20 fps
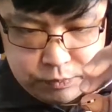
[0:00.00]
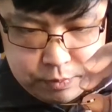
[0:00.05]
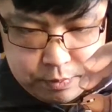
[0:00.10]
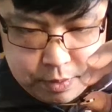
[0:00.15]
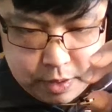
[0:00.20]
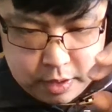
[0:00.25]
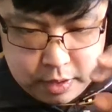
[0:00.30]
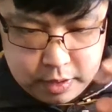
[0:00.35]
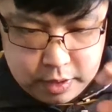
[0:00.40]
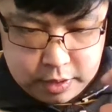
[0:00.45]

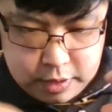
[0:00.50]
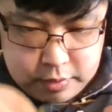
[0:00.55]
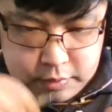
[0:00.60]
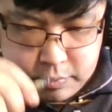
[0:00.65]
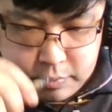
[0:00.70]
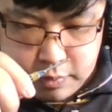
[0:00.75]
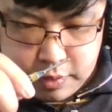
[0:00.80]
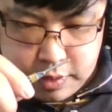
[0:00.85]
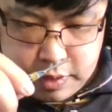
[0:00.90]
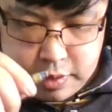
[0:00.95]
But like
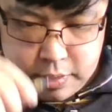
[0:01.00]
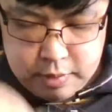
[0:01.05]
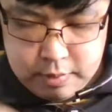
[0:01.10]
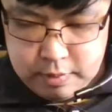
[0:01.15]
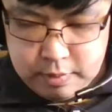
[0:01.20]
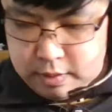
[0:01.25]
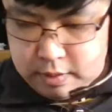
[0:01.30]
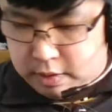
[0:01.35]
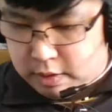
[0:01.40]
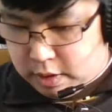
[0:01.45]
with
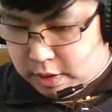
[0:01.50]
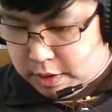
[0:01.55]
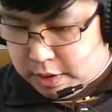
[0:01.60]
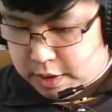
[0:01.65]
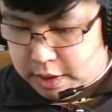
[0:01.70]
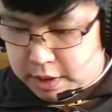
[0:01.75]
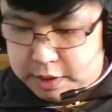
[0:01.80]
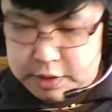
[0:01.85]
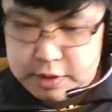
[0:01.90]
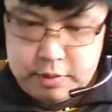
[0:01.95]
all
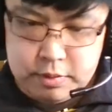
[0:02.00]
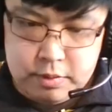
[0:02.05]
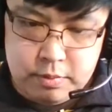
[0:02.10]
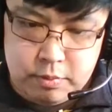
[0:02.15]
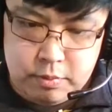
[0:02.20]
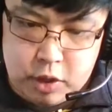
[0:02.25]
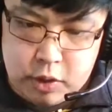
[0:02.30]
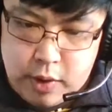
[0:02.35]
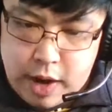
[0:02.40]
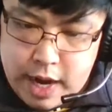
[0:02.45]
things,
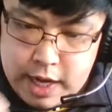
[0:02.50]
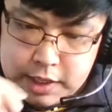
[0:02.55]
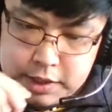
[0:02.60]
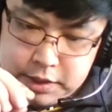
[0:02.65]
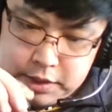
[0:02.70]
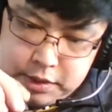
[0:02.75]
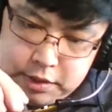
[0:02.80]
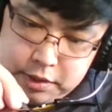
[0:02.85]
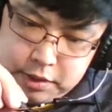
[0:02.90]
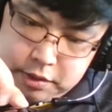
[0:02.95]
more
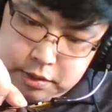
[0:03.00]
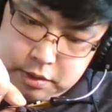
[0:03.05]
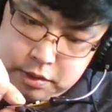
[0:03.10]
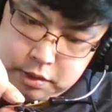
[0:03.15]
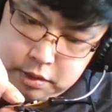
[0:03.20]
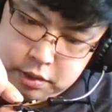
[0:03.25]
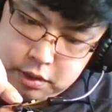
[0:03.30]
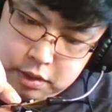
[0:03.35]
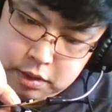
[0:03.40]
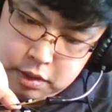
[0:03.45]
wax
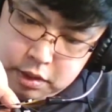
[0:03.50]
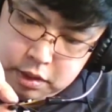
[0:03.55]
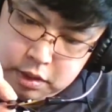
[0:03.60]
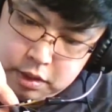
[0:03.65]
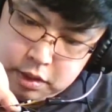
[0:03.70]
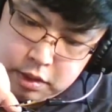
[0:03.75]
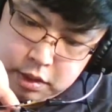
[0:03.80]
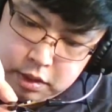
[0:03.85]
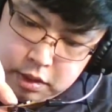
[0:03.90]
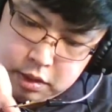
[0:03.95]

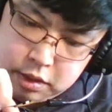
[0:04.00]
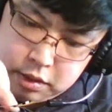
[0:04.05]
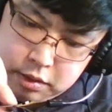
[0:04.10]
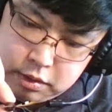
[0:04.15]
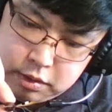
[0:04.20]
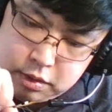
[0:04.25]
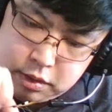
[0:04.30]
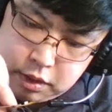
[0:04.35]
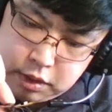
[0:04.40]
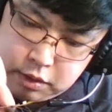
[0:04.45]

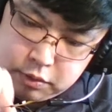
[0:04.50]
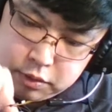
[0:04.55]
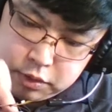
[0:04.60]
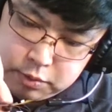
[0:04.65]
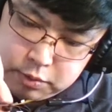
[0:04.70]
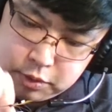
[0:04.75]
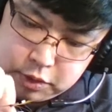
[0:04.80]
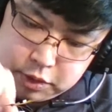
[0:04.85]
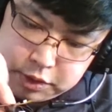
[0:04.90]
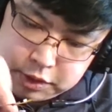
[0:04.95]

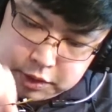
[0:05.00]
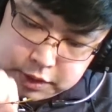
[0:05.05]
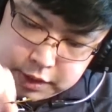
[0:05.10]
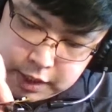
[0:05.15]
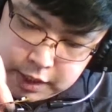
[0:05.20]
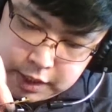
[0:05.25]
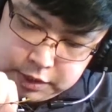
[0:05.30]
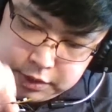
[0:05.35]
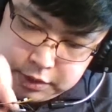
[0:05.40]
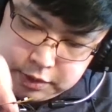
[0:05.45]
equals more
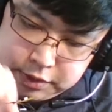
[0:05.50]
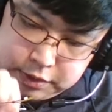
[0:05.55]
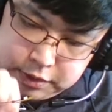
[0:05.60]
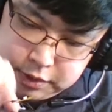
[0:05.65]
success.